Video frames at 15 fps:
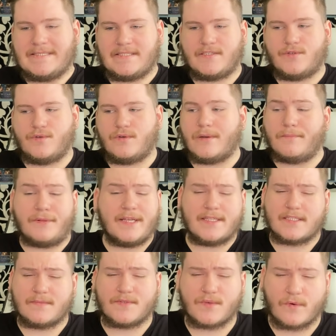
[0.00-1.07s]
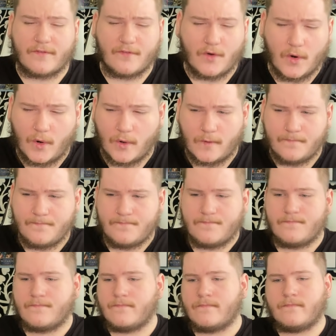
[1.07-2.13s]
to complete some sort of goal
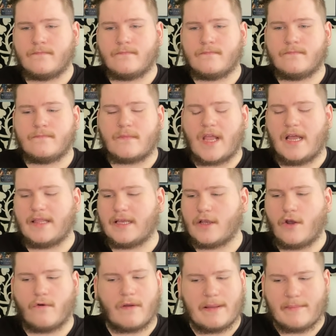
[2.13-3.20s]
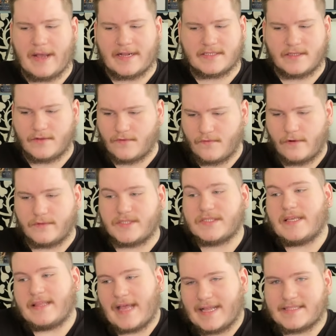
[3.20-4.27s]
and then go right back to their roots?
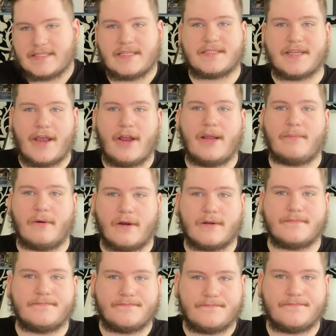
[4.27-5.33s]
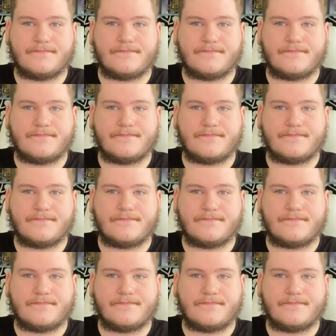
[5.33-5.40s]
That's the scary part.